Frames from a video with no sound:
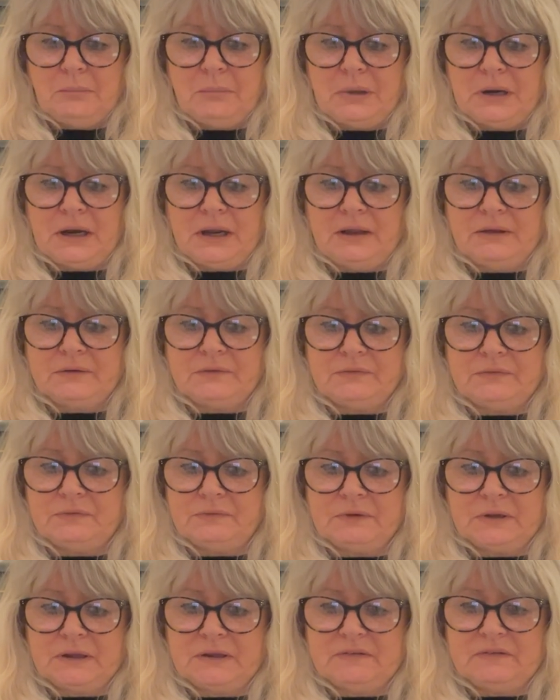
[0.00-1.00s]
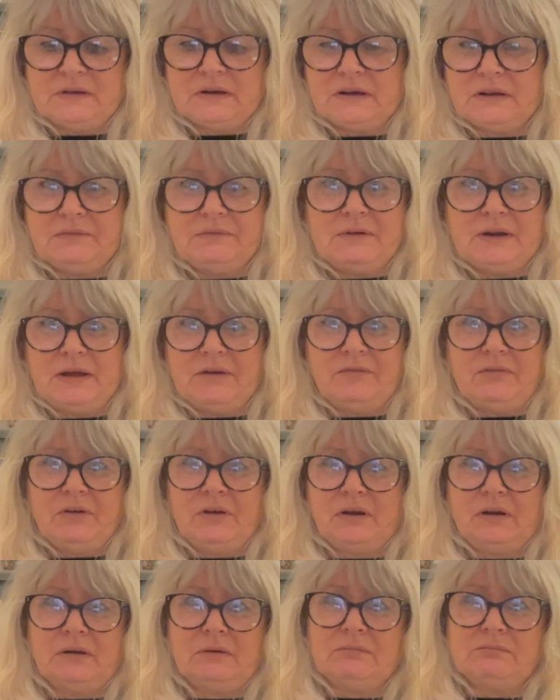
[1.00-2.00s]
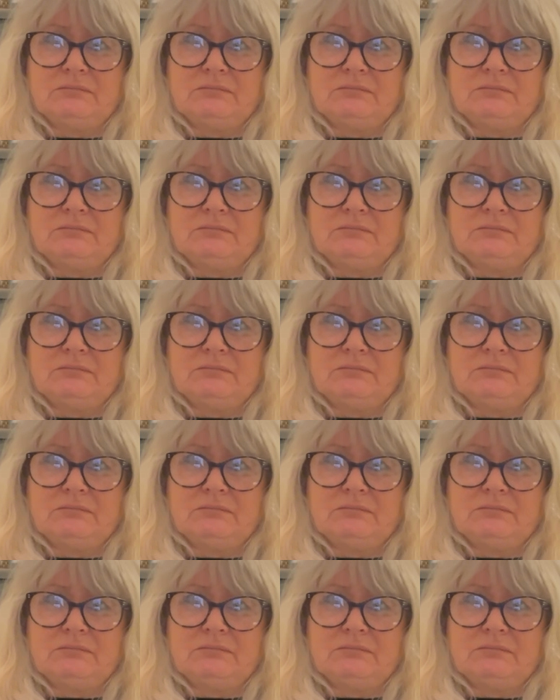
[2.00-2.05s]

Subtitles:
I have, like I said, I have never